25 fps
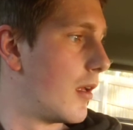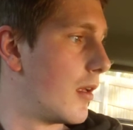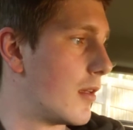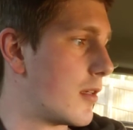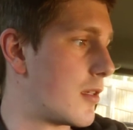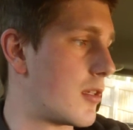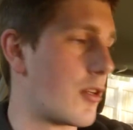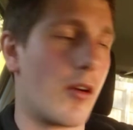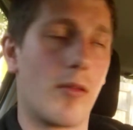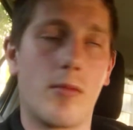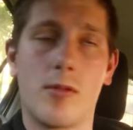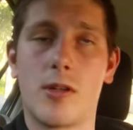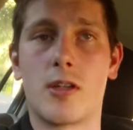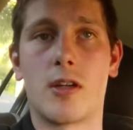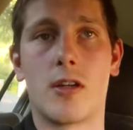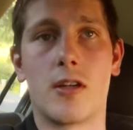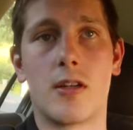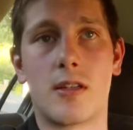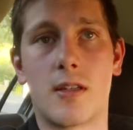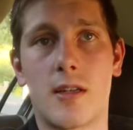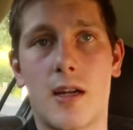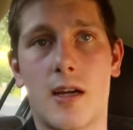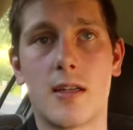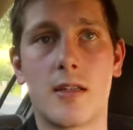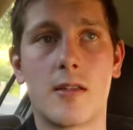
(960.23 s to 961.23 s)
And so I'm just going
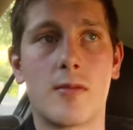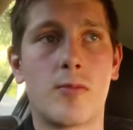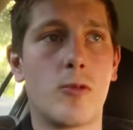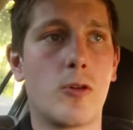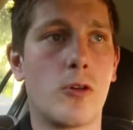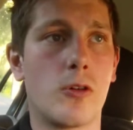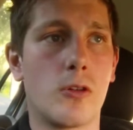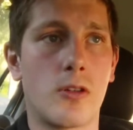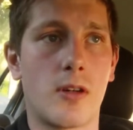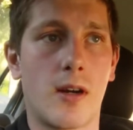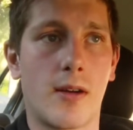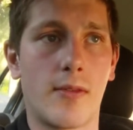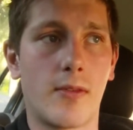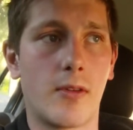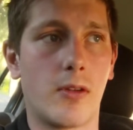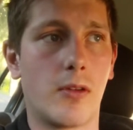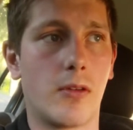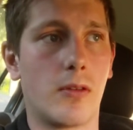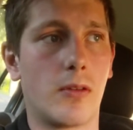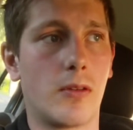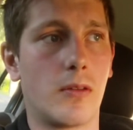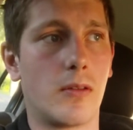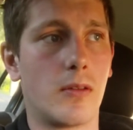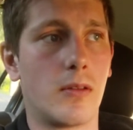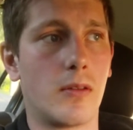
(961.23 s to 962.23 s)
to start small,
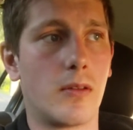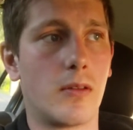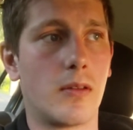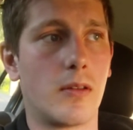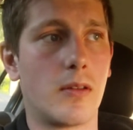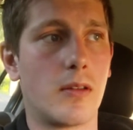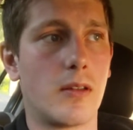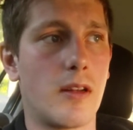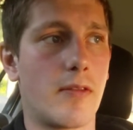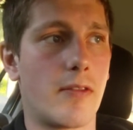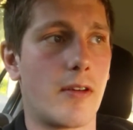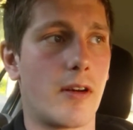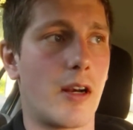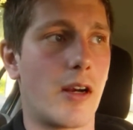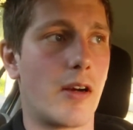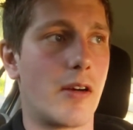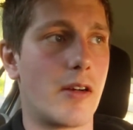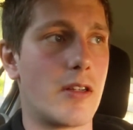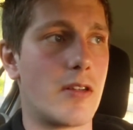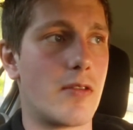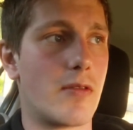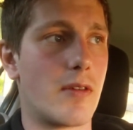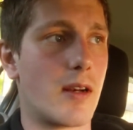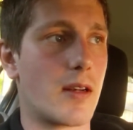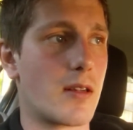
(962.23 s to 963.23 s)
travel different
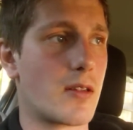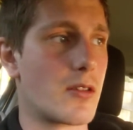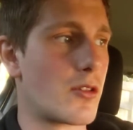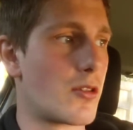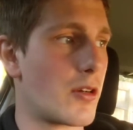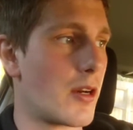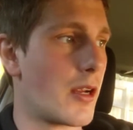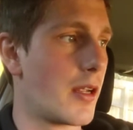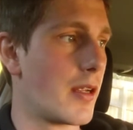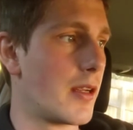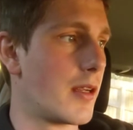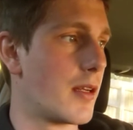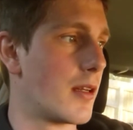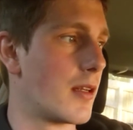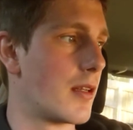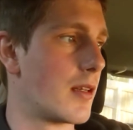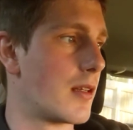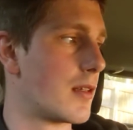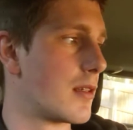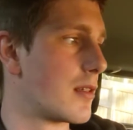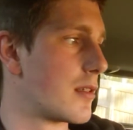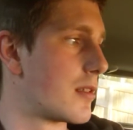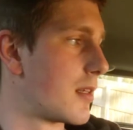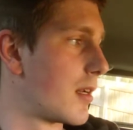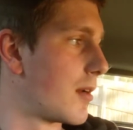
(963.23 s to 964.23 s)
areas around Australia,
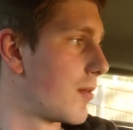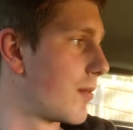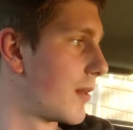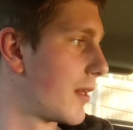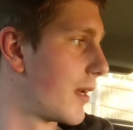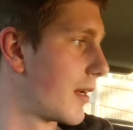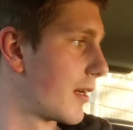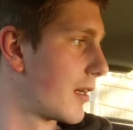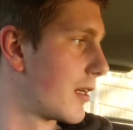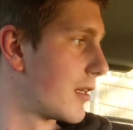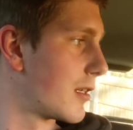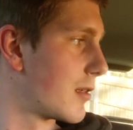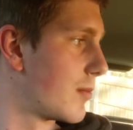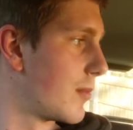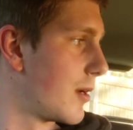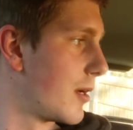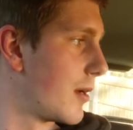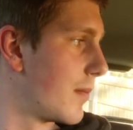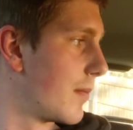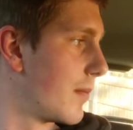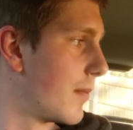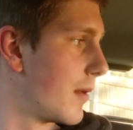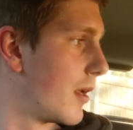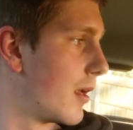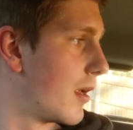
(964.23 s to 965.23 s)
and just see where that gets me.